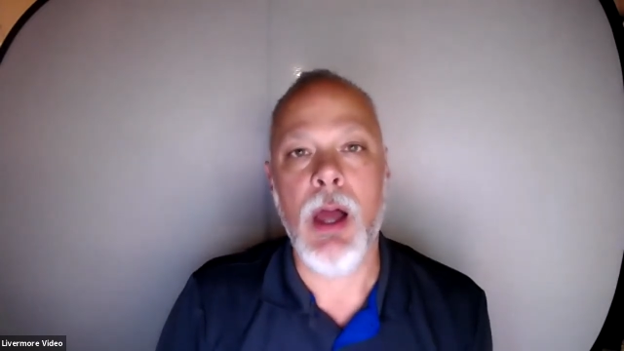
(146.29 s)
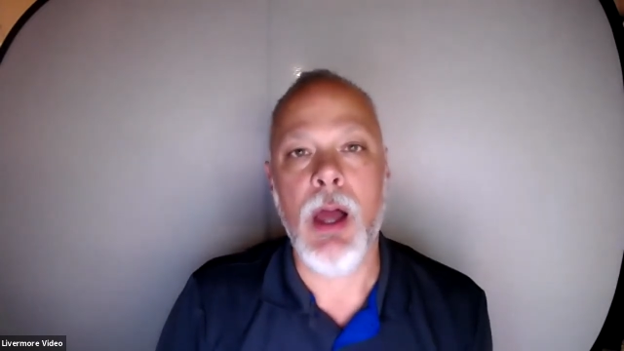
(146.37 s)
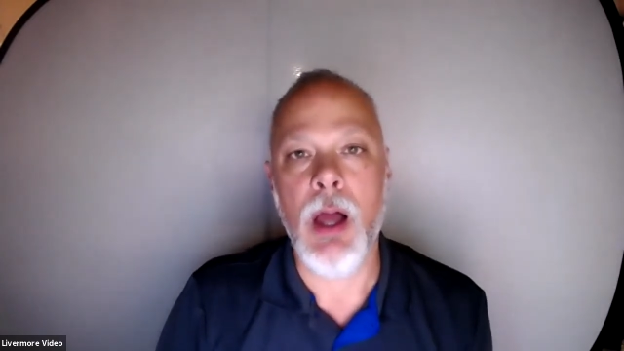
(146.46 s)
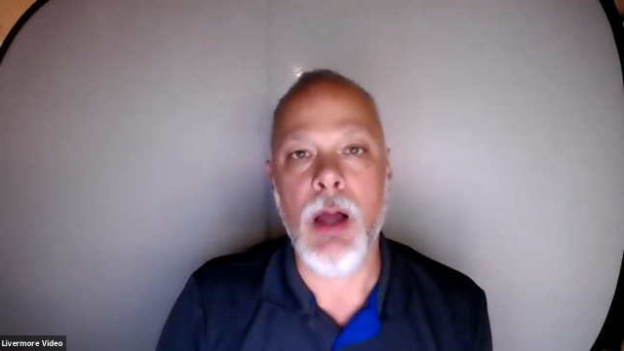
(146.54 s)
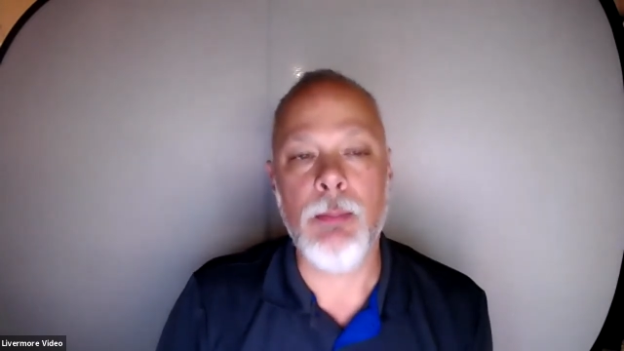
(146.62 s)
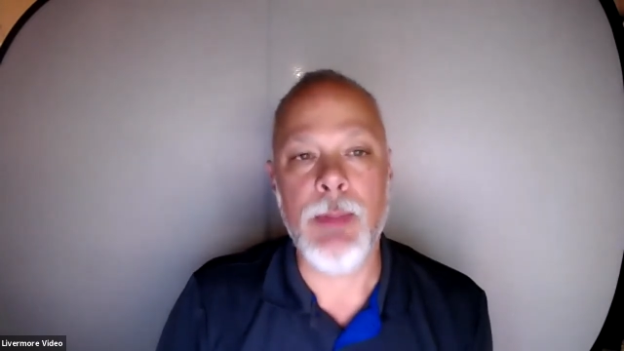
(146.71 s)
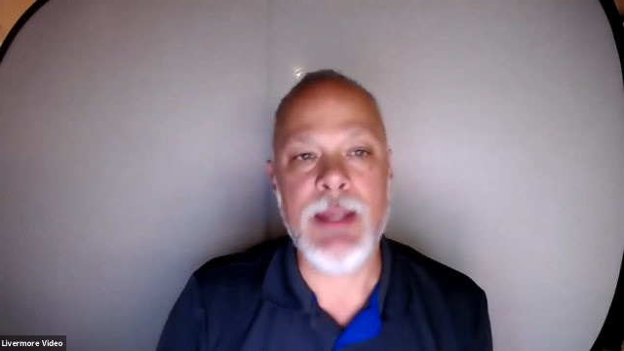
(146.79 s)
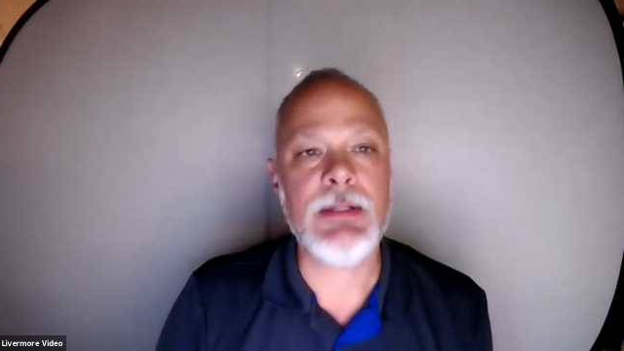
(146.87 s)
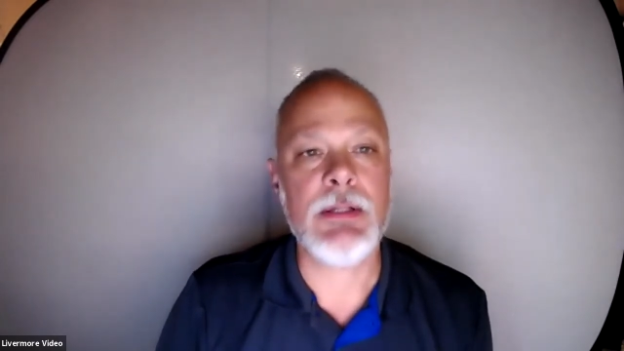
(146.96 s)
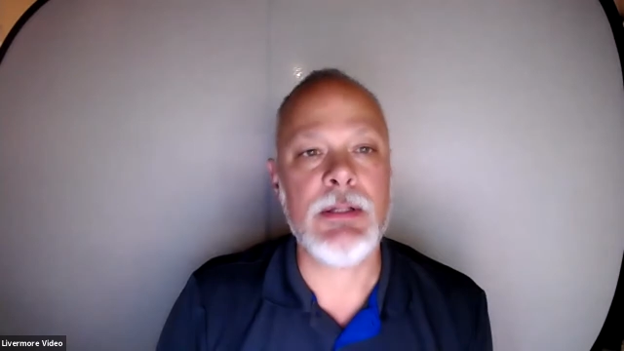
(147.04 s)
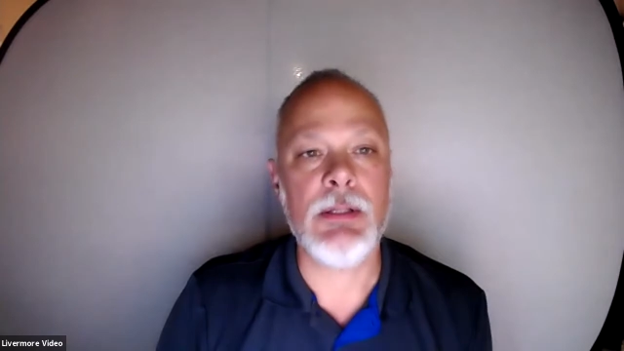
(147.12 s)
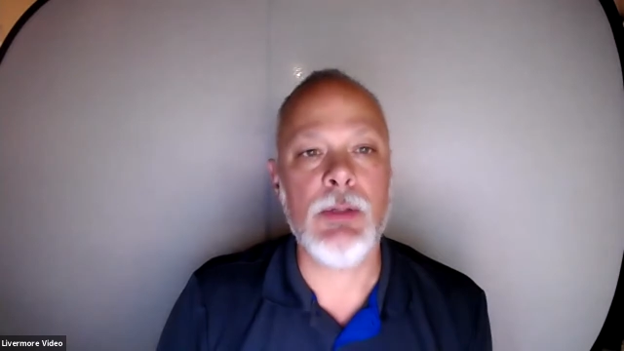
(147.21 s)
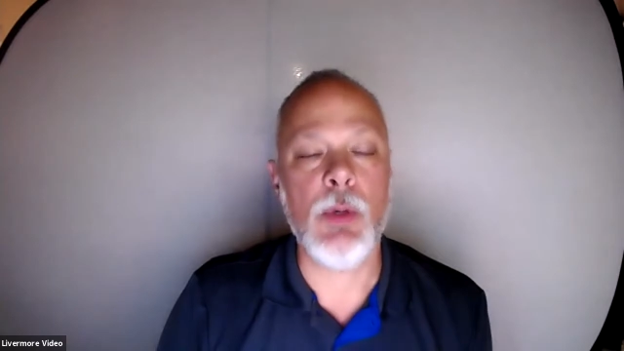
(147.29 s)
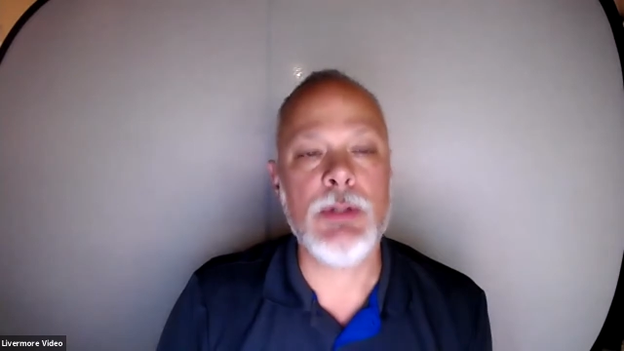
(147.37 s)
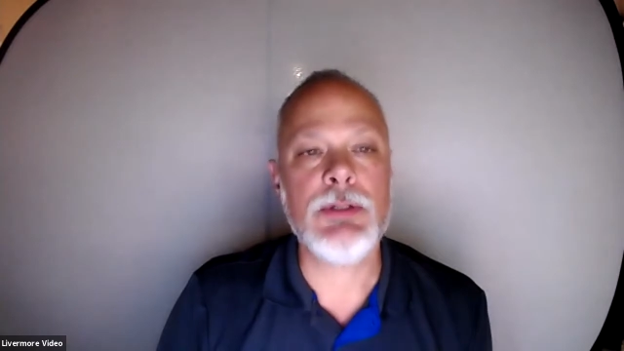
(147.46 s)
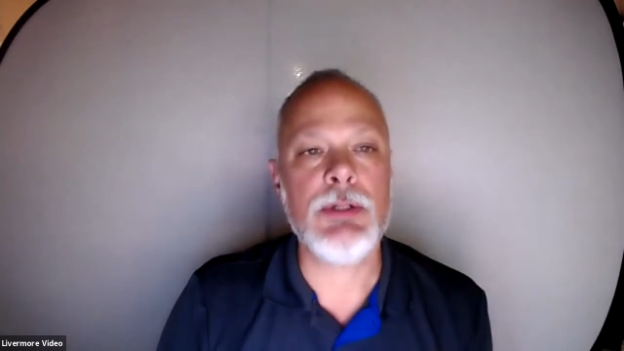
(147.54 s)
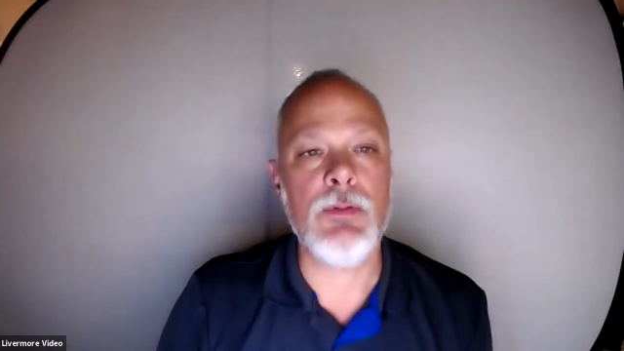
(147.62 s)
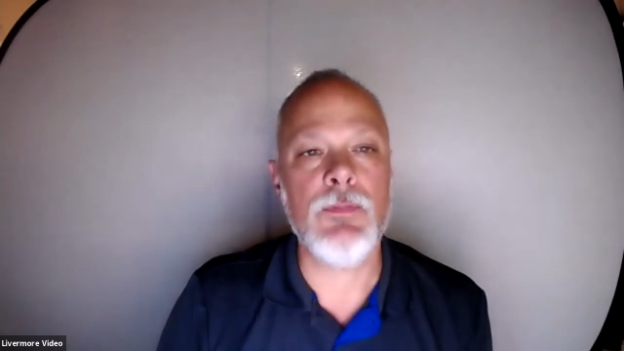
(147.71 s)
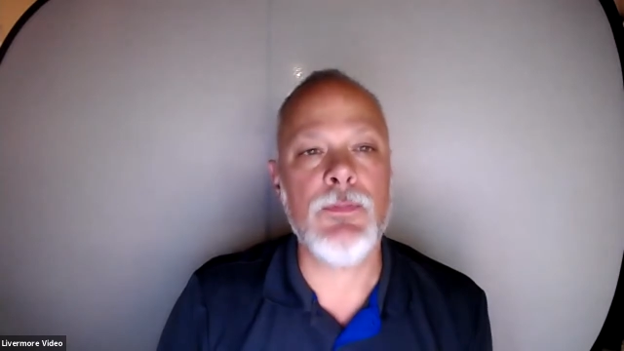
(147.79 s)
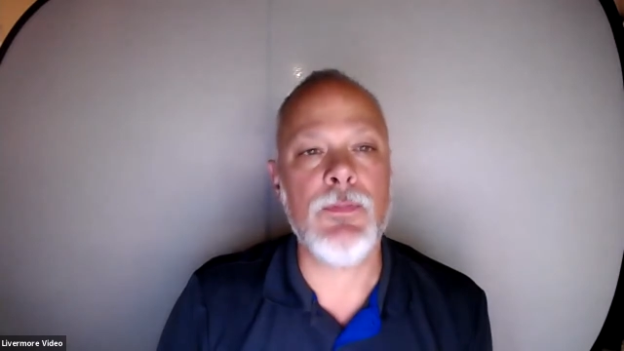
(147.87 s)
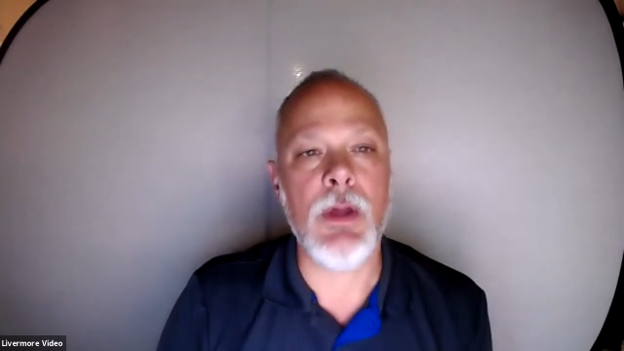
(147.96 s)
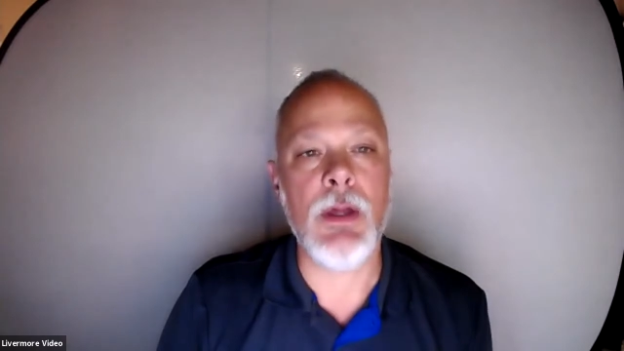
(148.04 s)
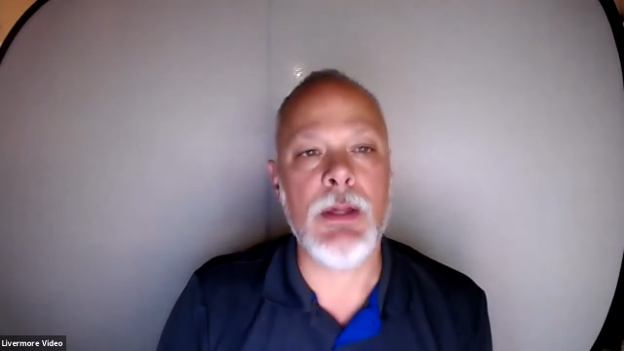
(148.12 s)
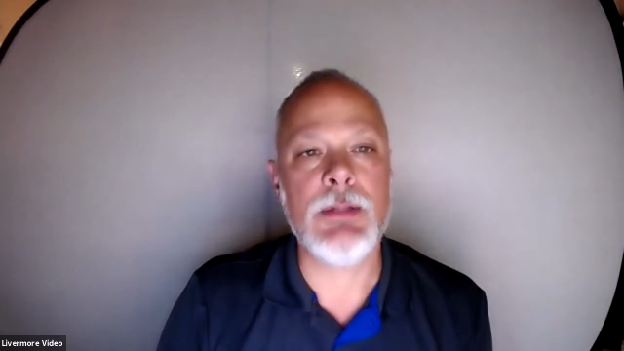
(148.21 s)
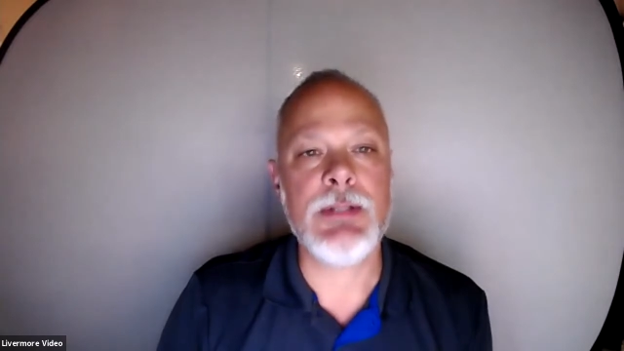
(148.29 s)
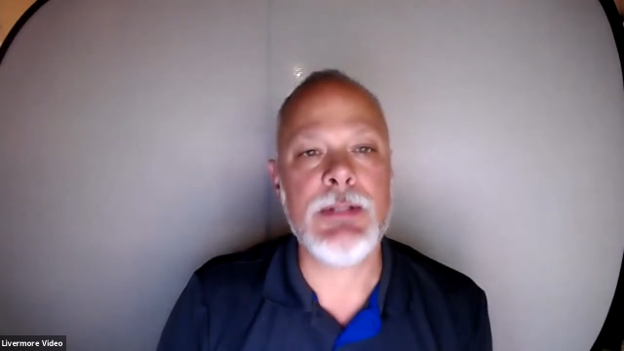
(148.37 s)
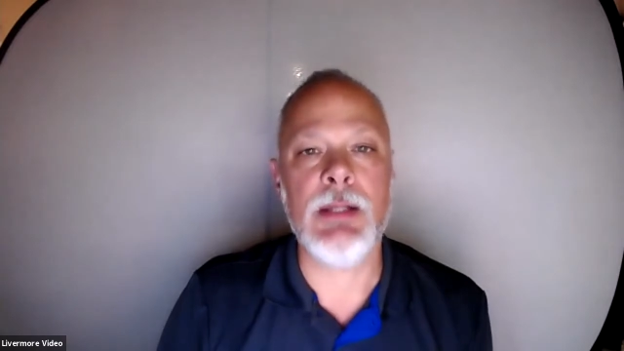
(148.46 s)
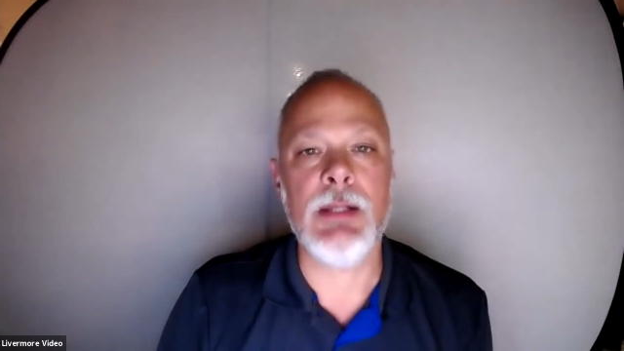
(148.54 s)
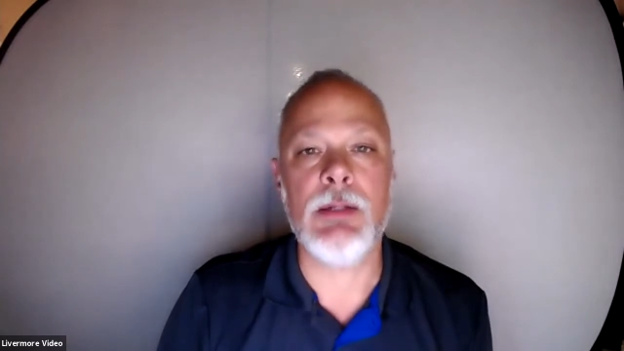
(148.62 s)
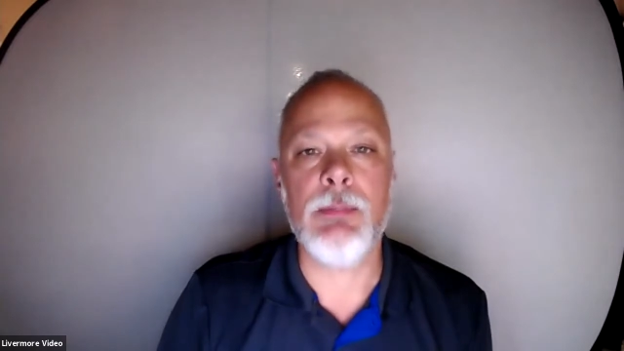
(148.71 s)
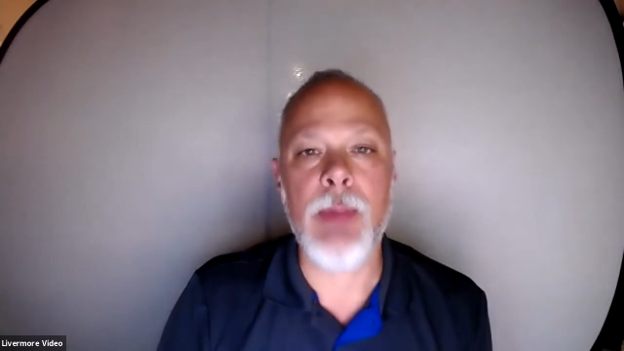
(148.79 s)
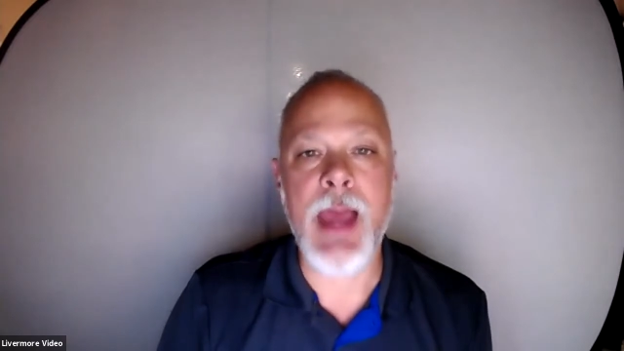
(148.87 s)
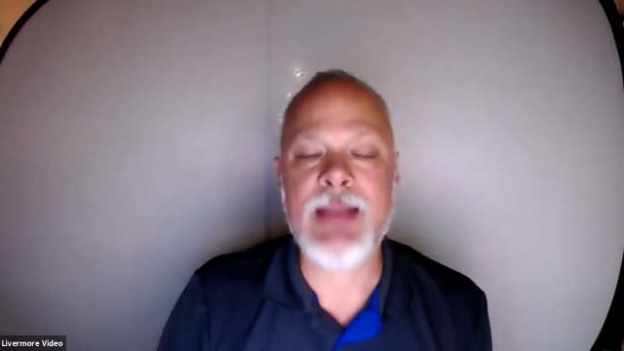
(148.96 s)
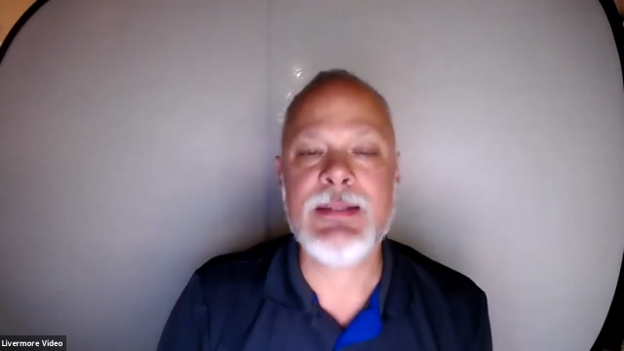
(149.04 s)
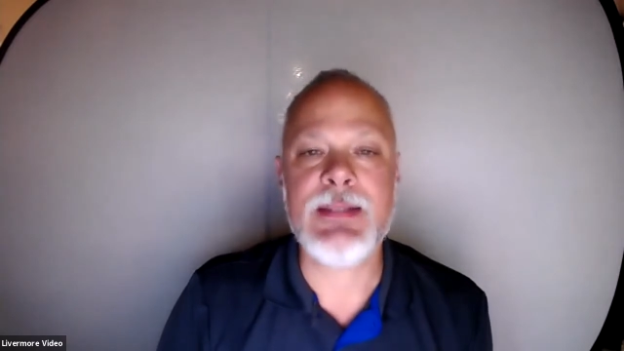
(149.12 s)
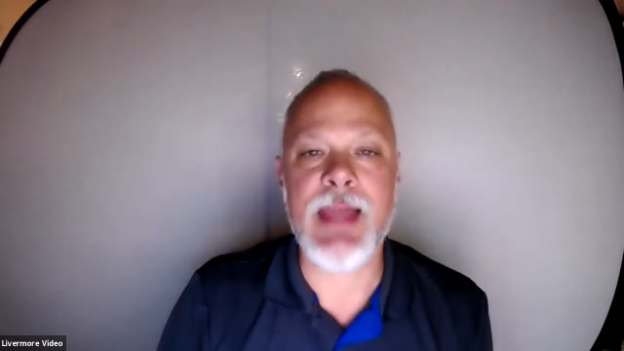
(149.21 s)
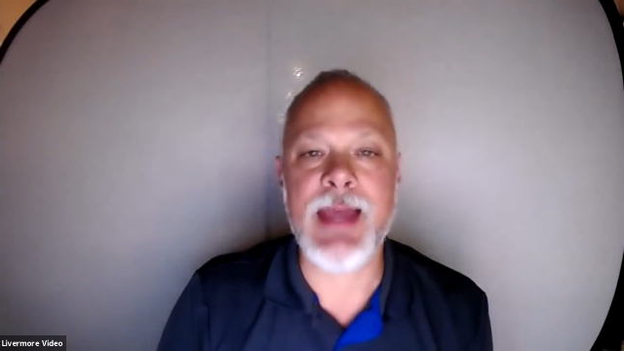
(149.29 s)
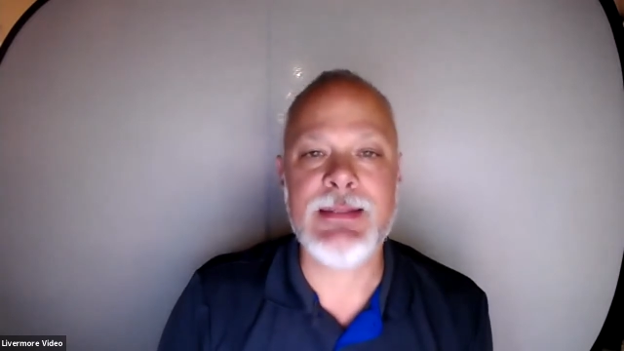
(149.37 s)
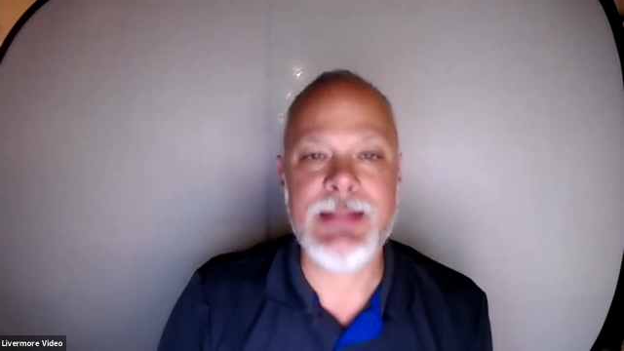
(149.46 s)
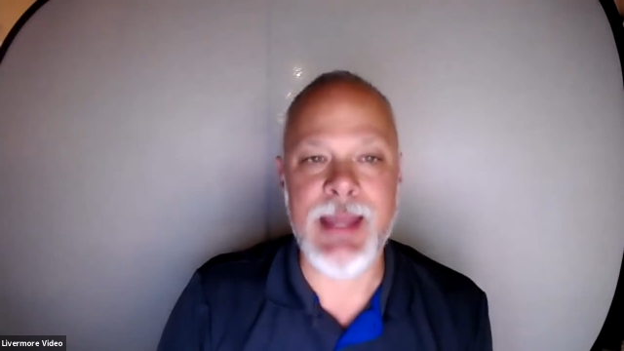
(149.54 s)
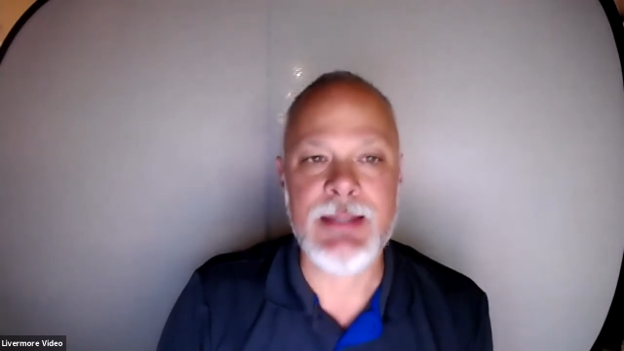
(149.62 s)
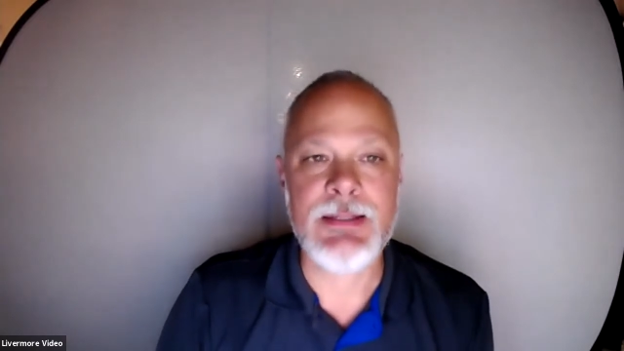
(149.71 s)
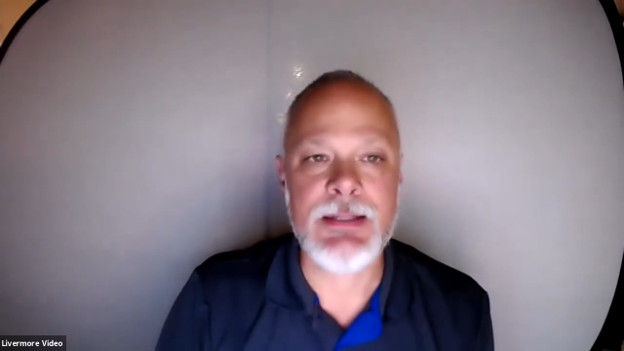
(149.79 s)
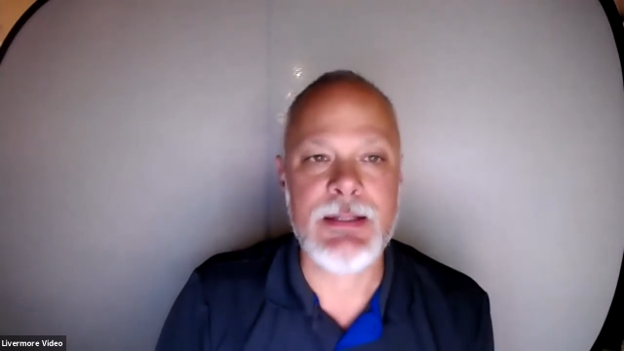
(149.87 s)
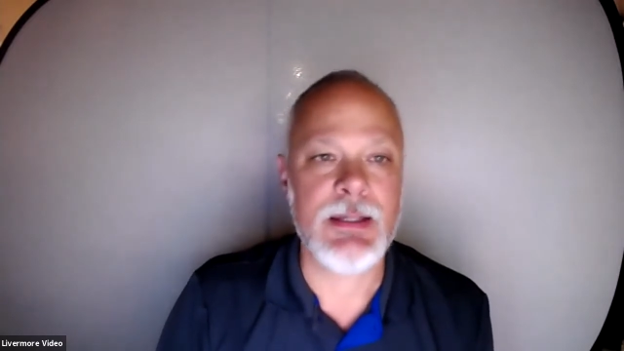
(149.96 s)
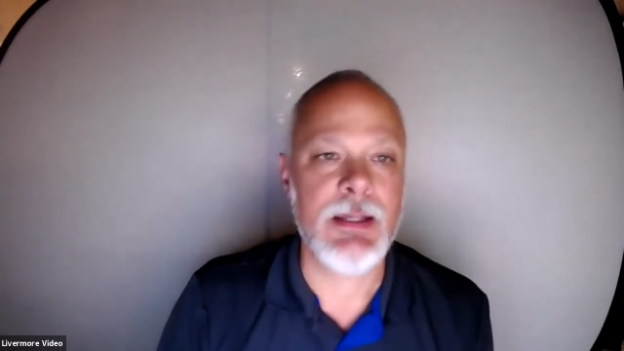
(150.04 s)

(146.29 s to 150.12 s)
Um, basically, once you've studied and passed that test,